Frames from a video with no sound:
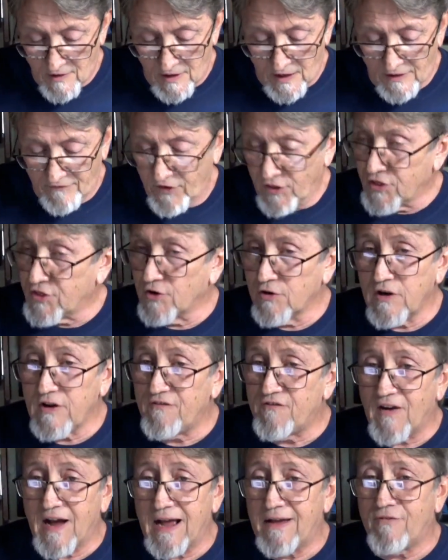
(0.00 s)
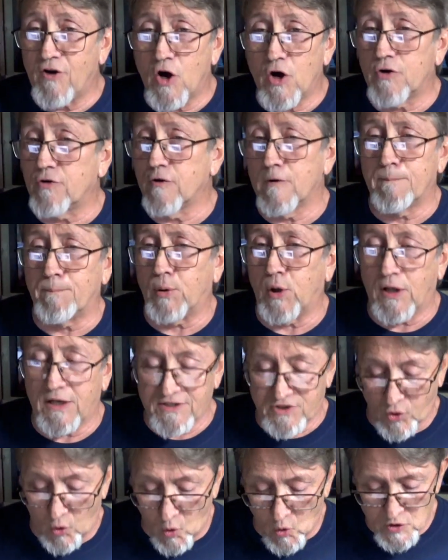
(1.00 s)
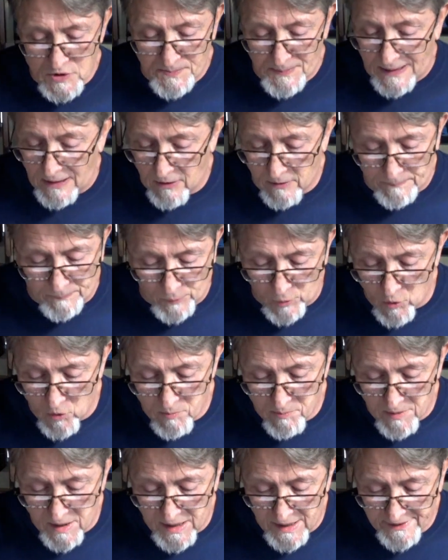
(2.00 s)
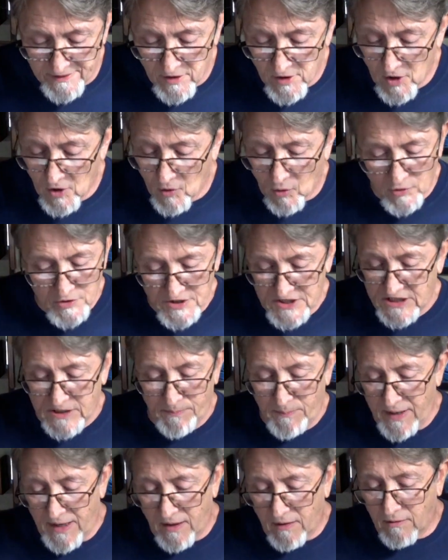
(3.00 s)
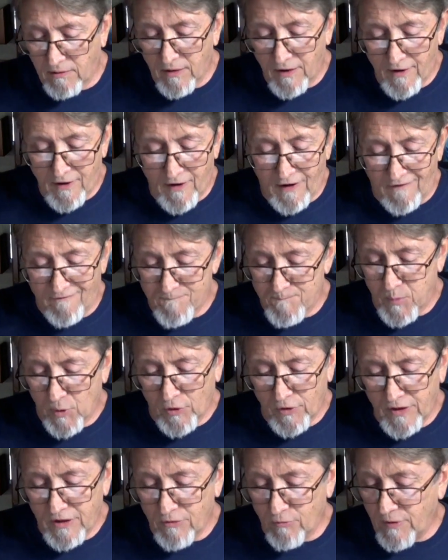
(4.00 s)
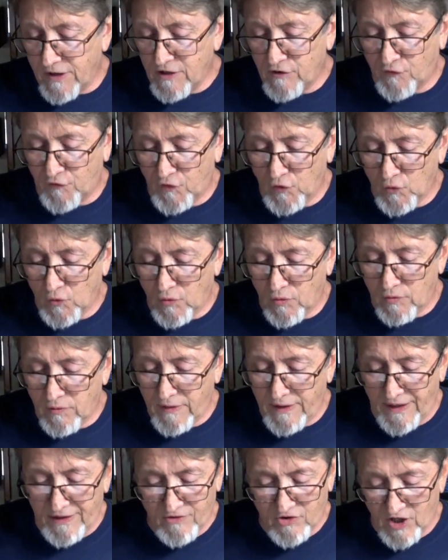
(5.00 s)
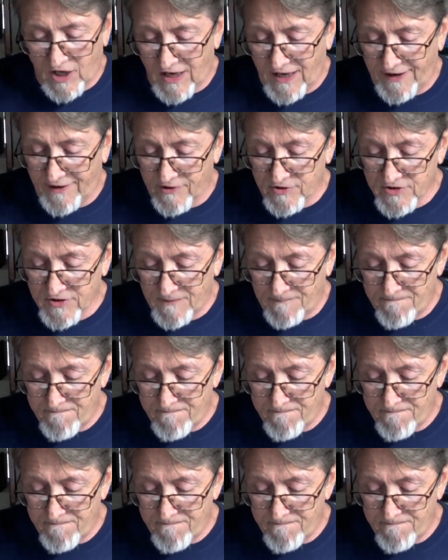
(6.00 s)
of a 3,500 plus horsepower Pro Mod or the smell of burning race fuel and tires.